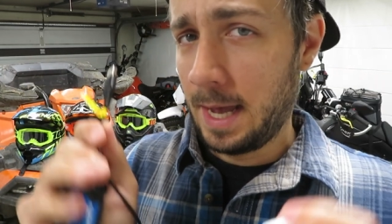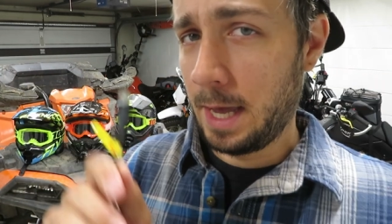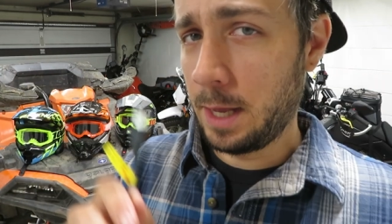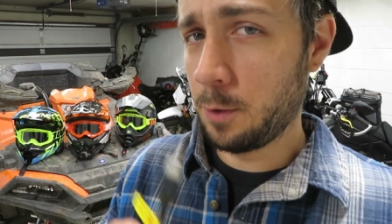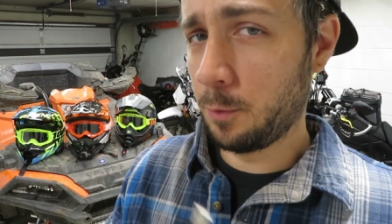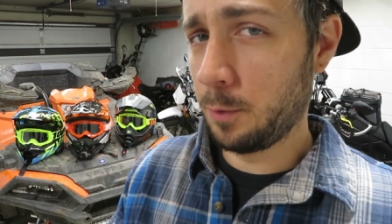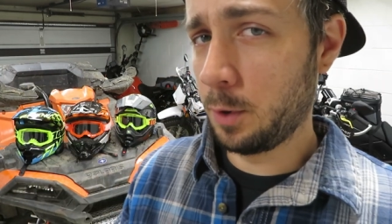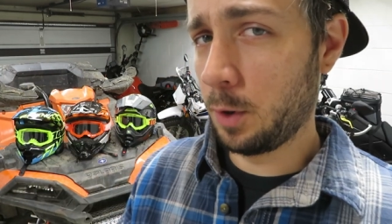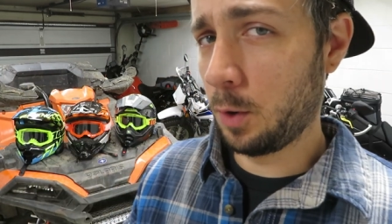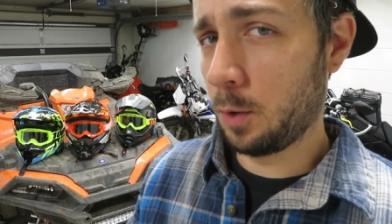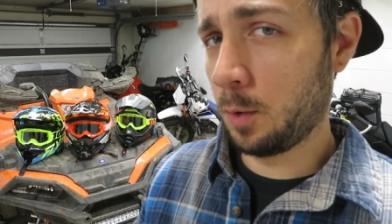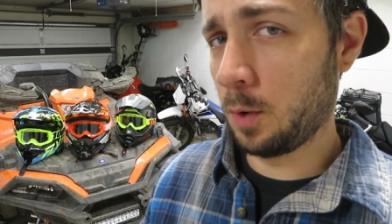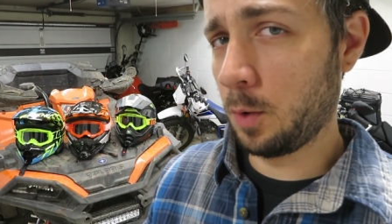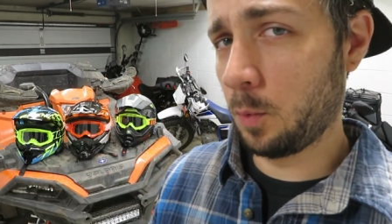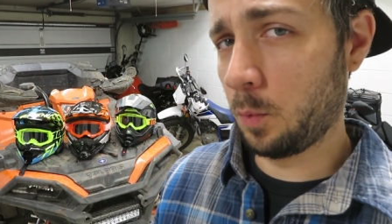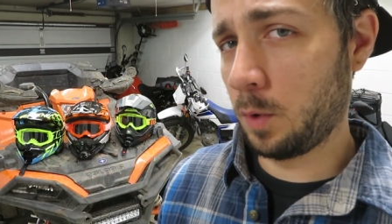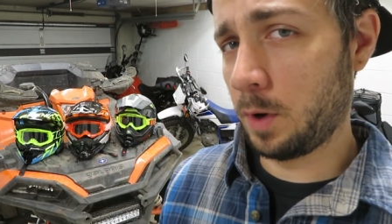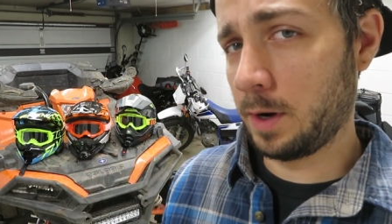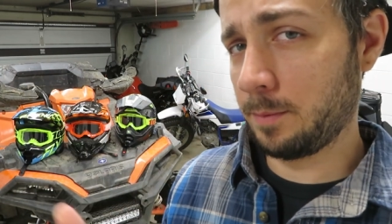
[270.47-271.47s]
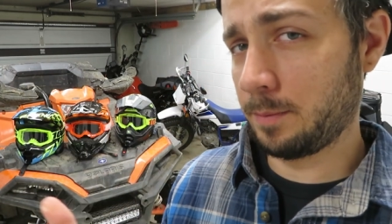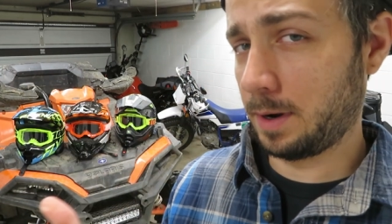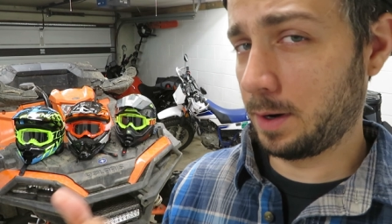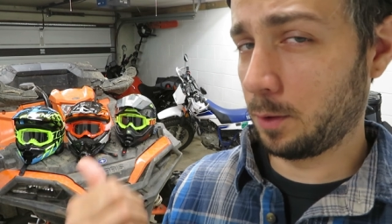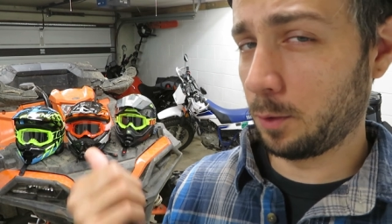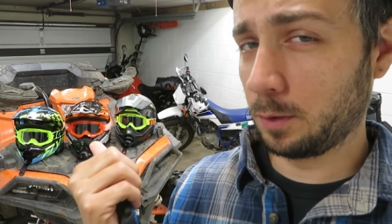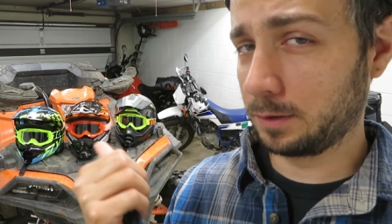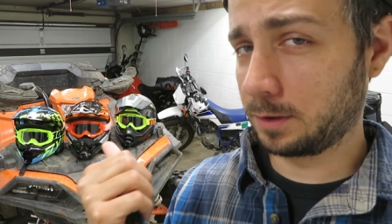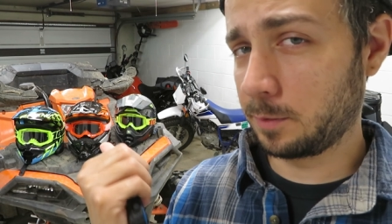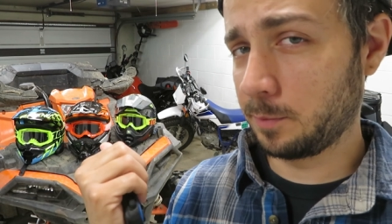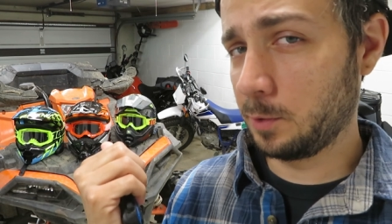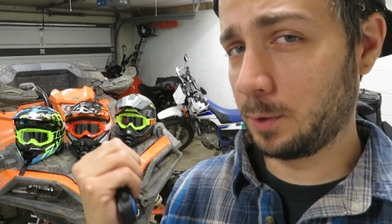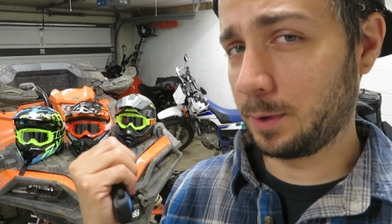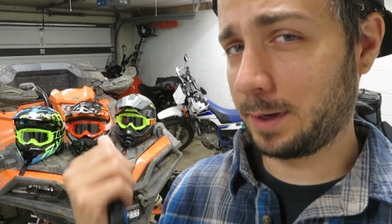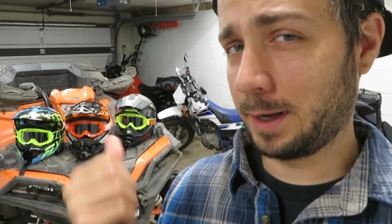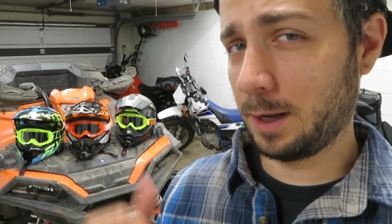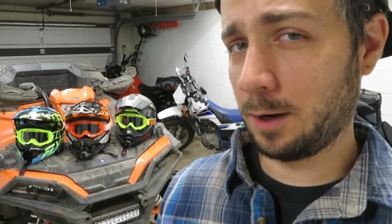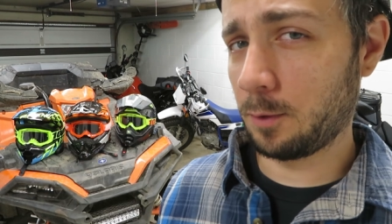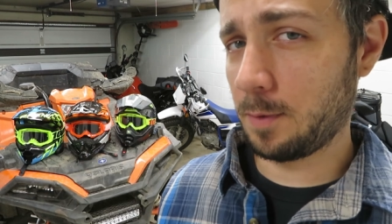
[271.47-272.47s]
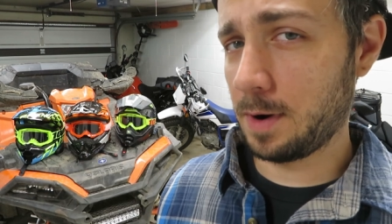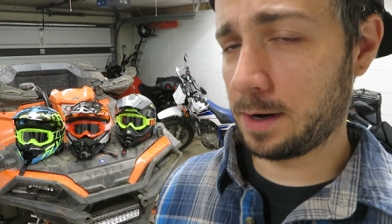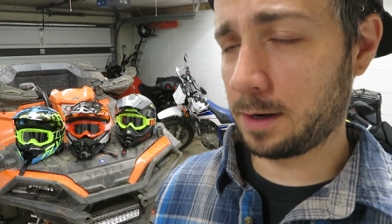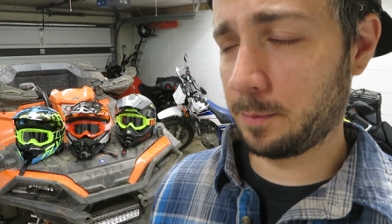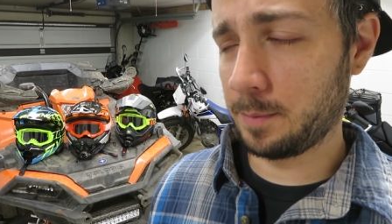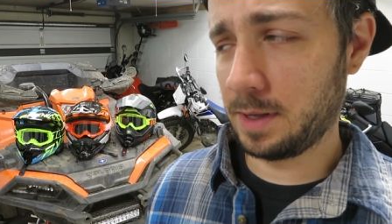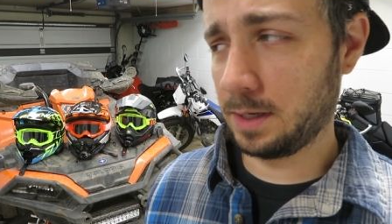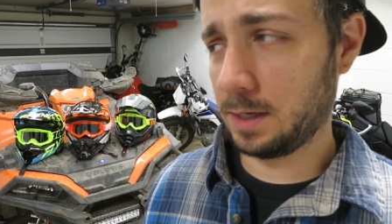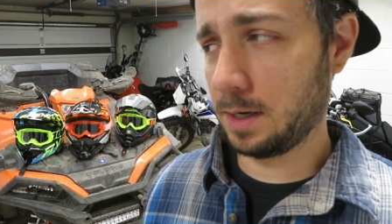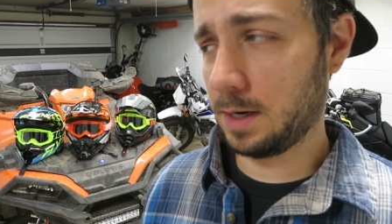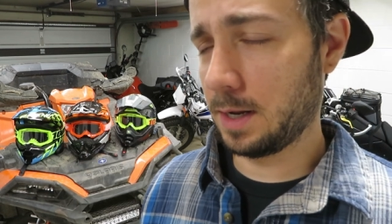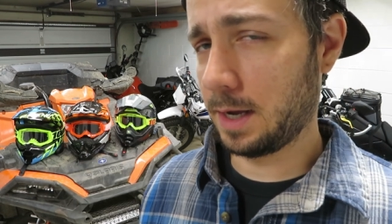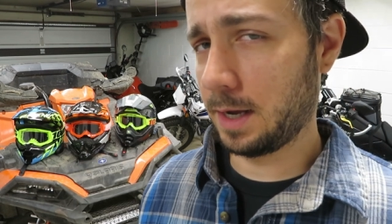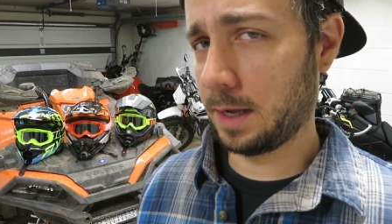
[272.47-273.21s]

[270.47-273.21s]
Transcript: I don't know what my old communicator recommended.